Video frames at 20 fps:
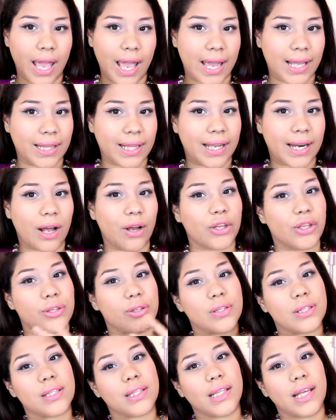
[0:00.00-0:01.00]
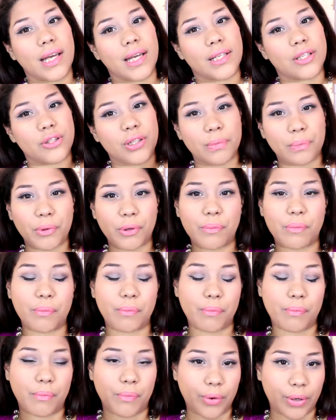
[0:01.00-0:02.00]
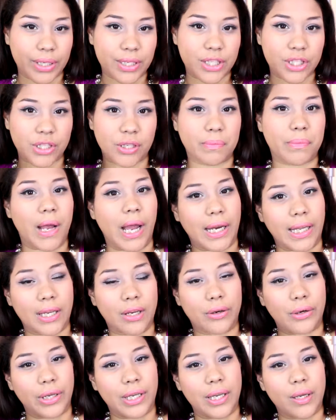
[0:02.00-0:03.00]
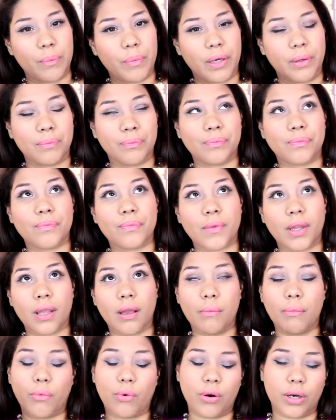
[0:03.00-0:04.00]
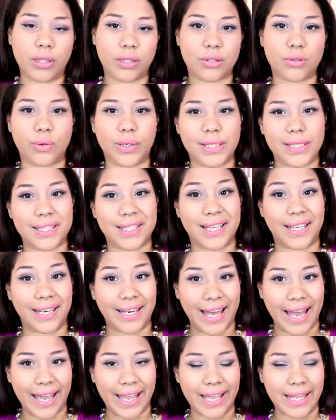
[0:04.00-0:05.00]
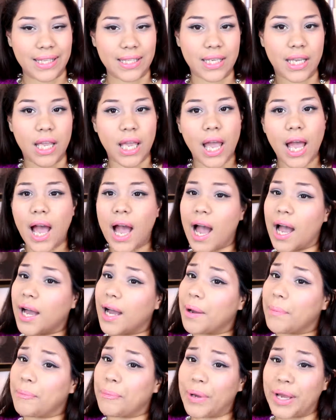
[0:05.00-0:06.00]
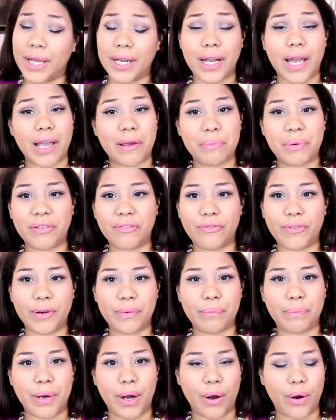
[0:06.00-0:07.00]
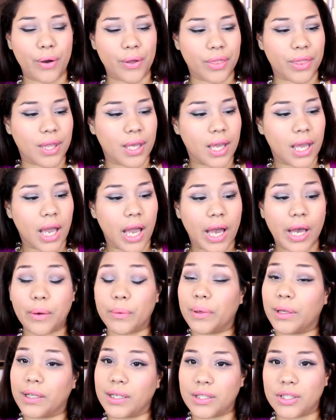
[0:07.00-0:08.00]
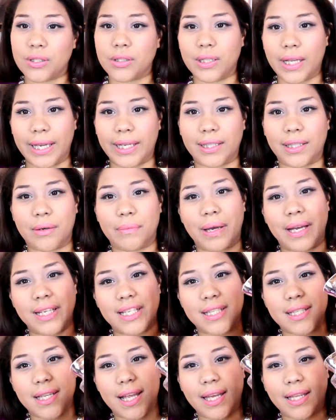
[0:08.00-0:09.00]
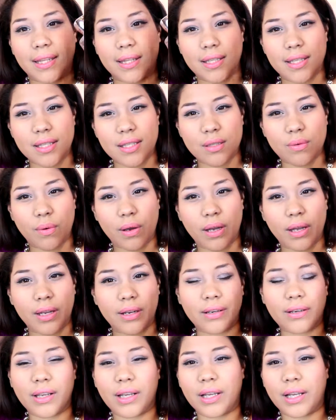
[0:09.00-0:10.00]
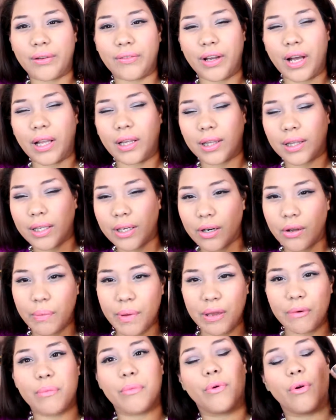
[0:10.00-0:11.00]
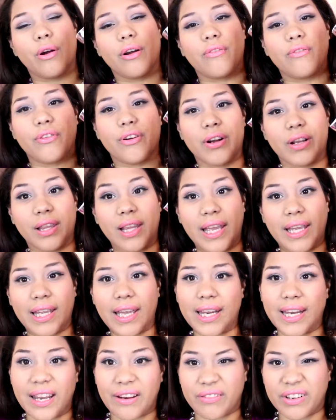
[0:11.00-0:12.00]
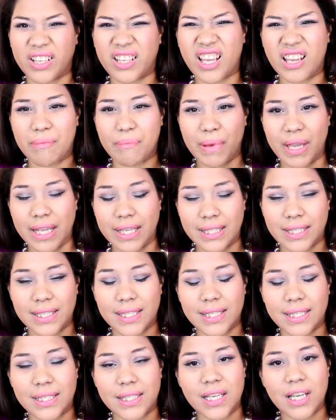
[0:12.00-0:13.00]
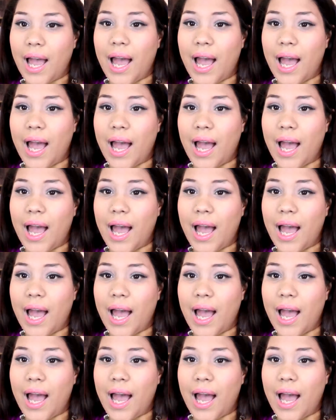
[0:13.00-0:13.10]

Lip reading: And then I'll use the Triple Moisture Body Cream more towards the night. But I prefer both. I really do like them. I just like this one a little bit more for like an everyday basis.